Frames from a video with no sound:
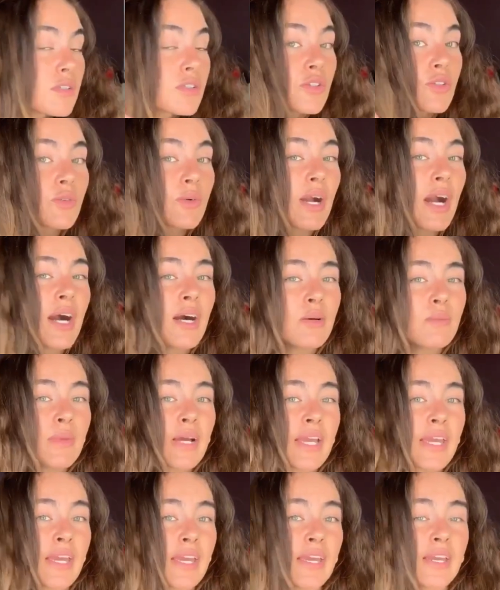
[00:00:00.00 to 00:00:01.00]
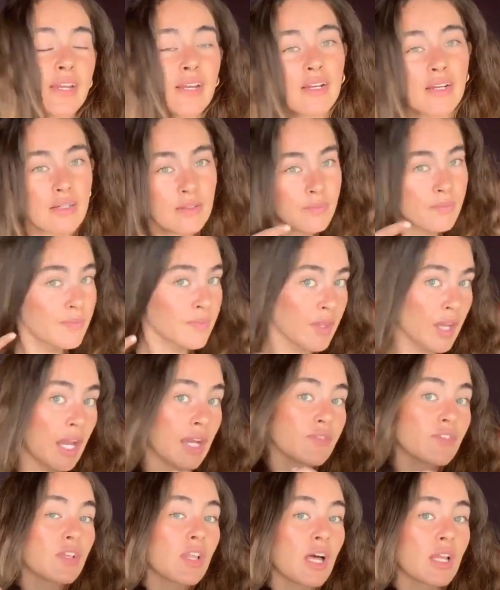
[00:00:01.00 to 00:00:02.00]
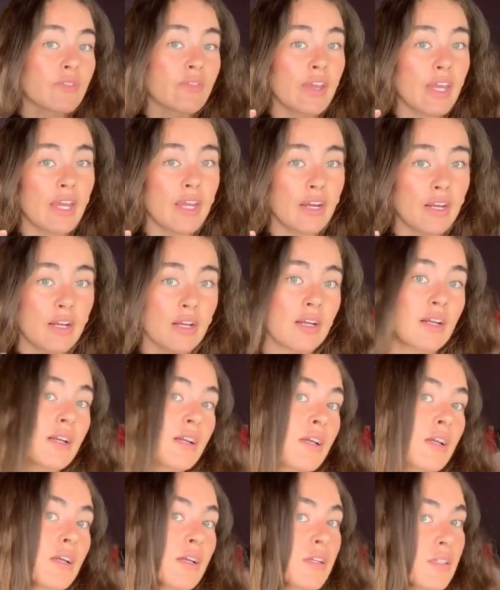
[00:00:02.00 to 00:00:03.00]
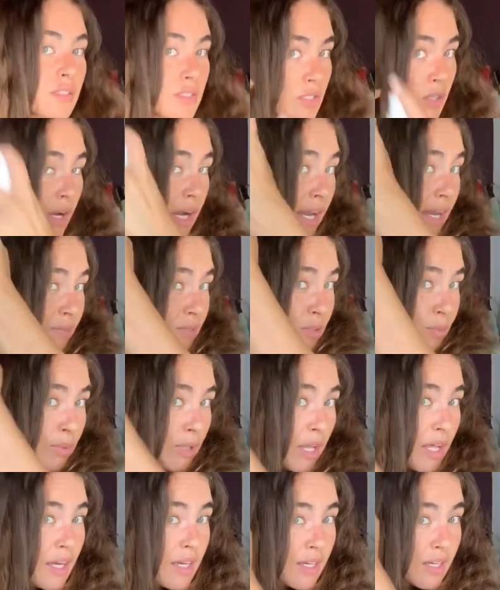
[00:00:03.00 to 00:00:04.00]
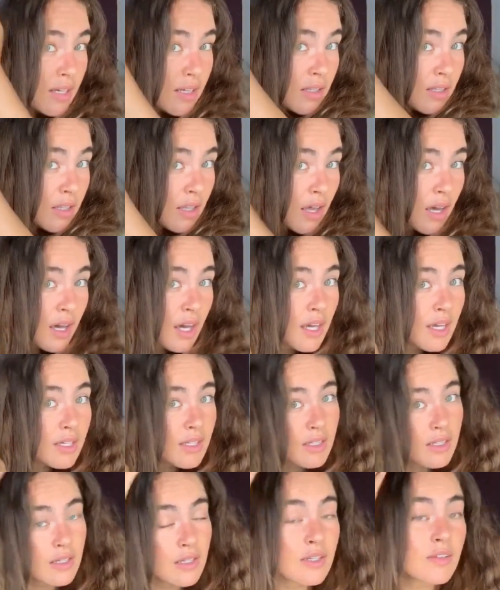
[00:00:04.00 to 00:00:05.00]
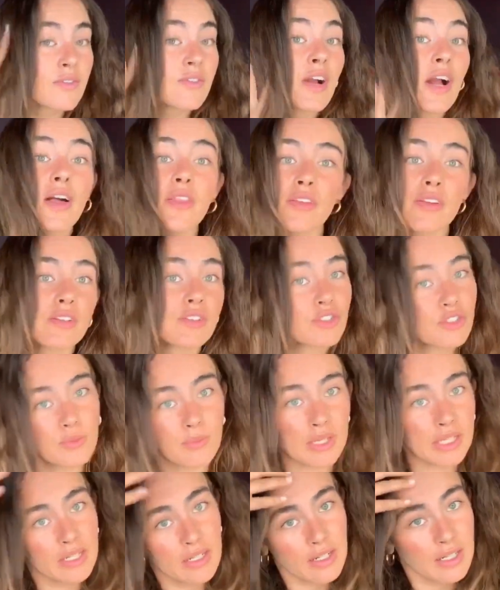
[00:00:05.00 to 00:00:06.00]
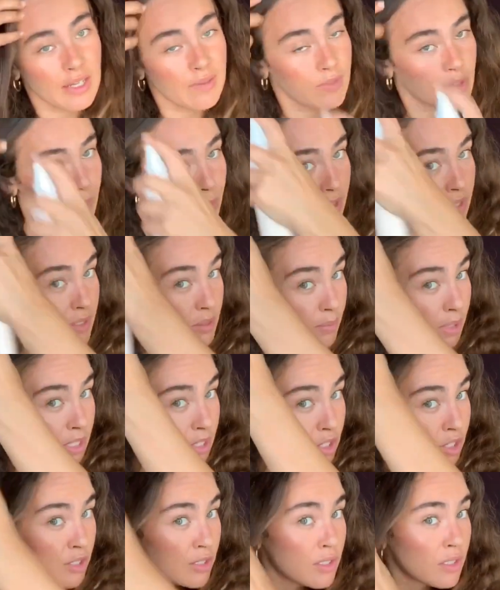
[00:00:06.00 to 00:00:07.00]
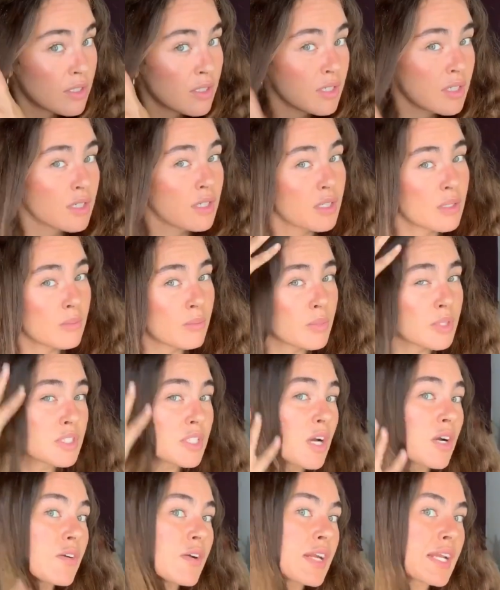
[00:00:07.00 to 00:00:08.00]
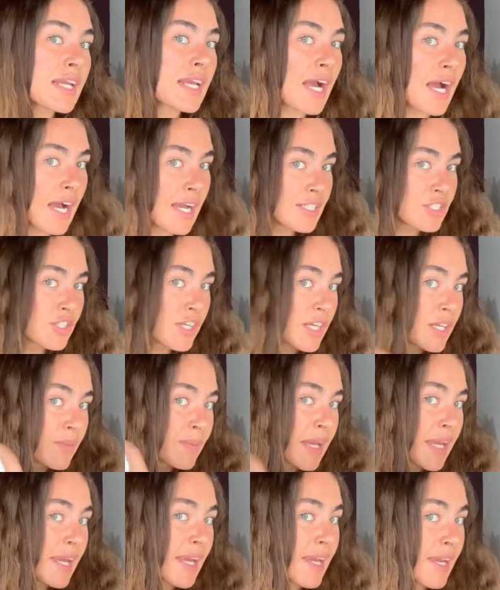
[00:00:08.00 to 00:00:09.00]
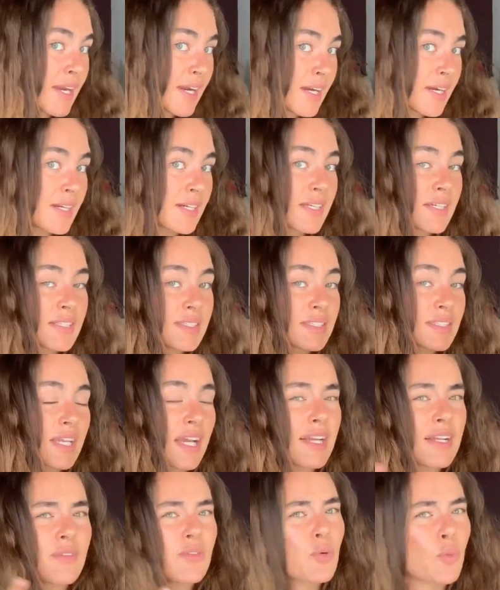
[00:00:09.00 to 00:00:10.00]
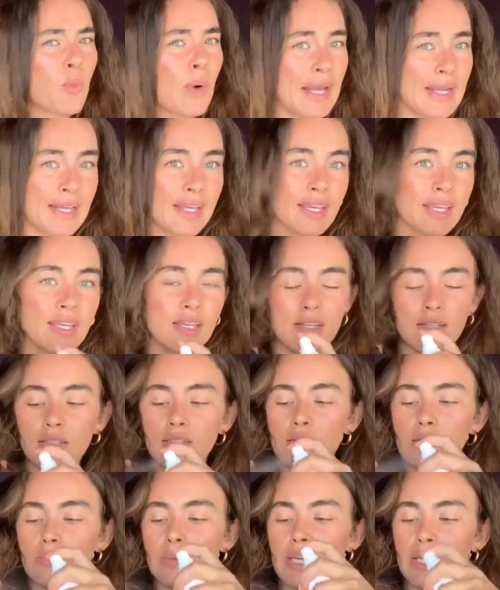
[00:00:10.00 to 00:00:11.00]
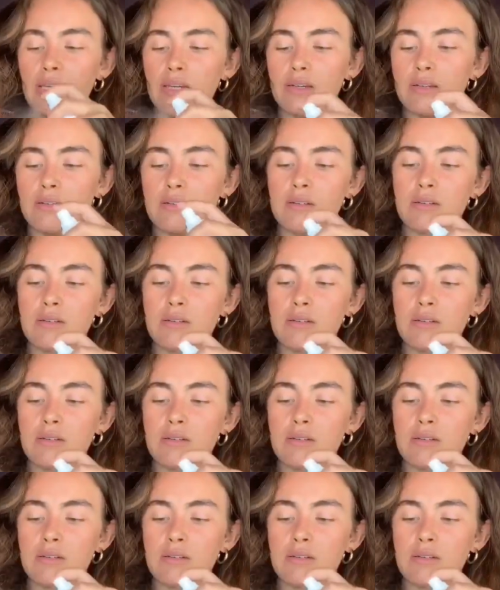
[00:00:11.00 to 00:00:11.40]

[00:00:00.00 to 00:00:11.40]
throughout my hair. I have a lot of hair, so I have to apply a lot. For others, you may not have to put as much. It's already hydrating my hair. It's kind of wetting it a little bit.